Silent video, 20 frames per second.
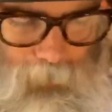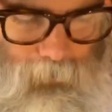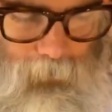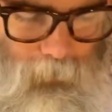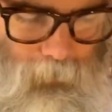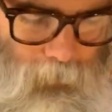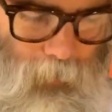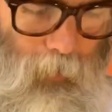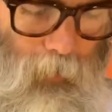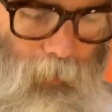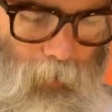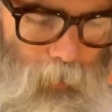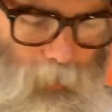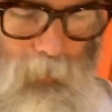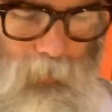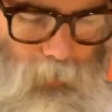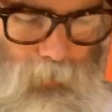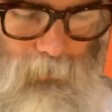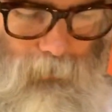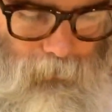thing
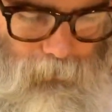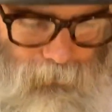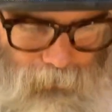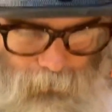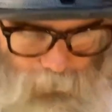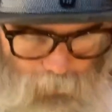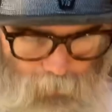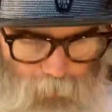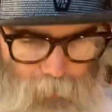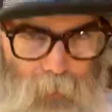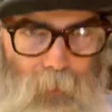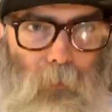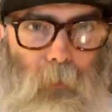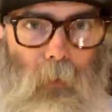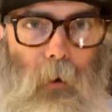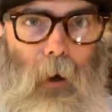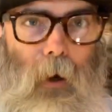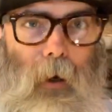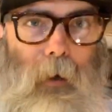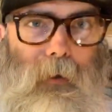is, you
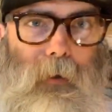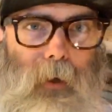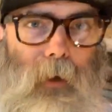want